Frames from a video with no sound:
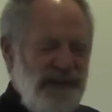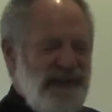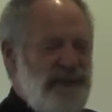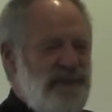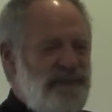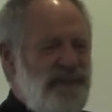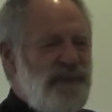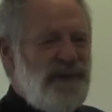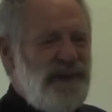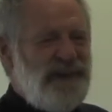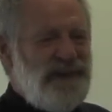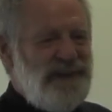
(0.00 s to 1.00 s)
weekend
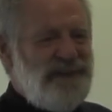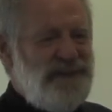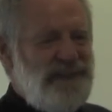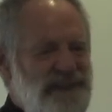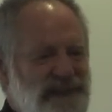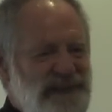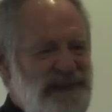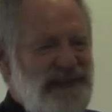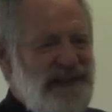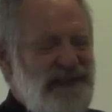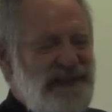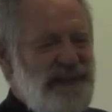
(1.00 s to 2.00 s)
before our conference,
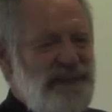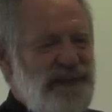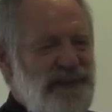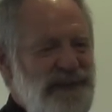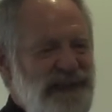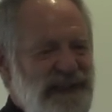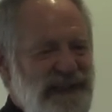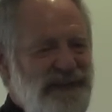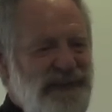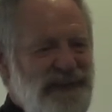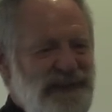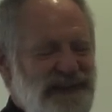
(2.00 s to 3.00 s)
they were going to
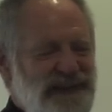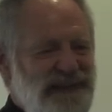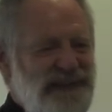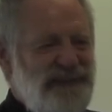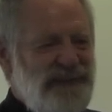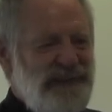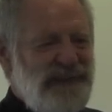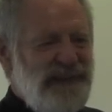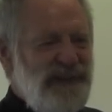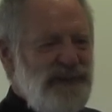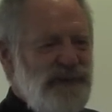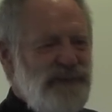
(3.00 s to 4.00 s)
have a, a kind of a
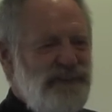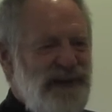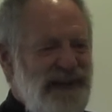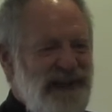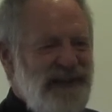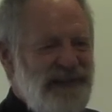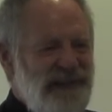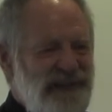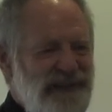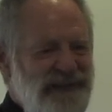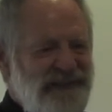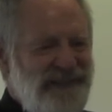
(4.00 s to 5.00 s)
local
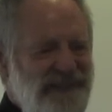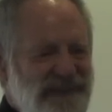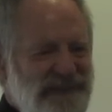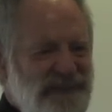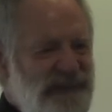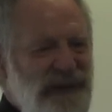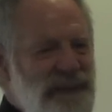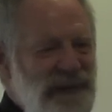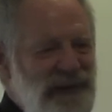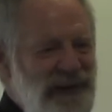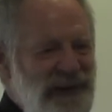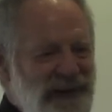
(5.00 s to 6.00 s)
biathlon uh,
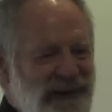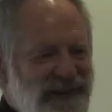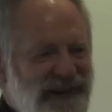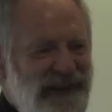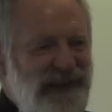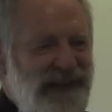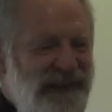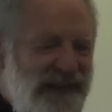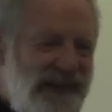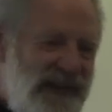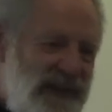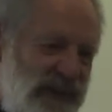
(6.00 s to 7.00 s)
seminar, and the
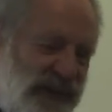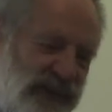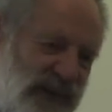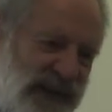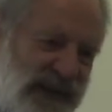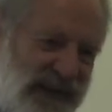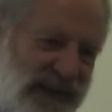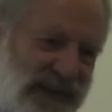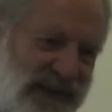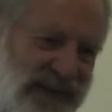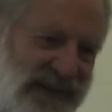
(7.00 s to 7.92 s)
guy who was running it